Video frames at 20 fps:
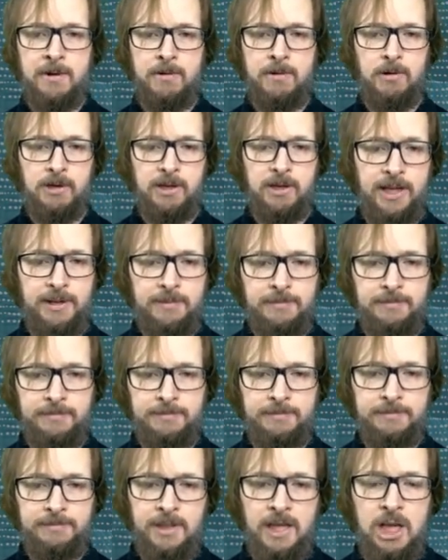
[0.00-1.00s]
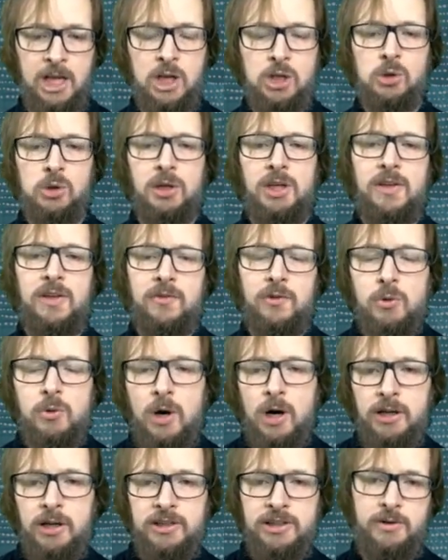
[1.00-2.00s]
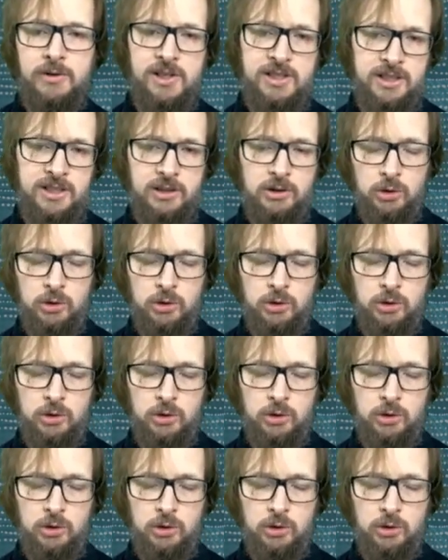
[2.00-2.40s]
Okay. So if you are interested